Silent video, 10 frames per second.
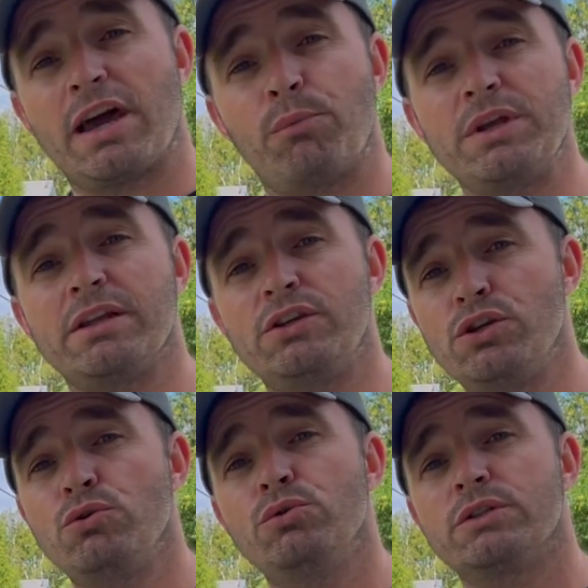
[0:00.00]
that we can
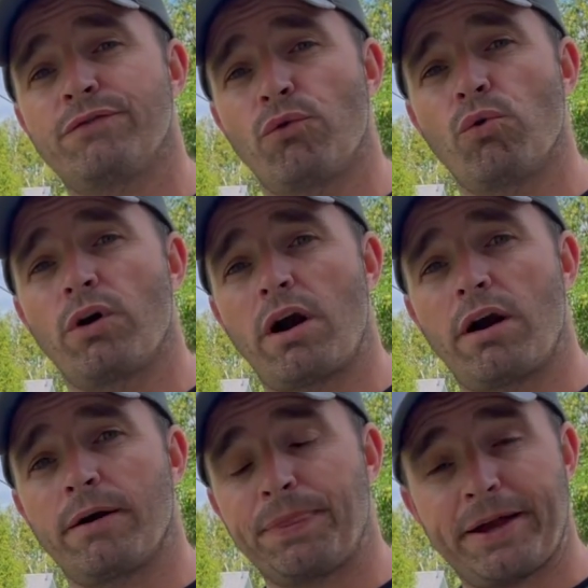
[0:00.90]
use for our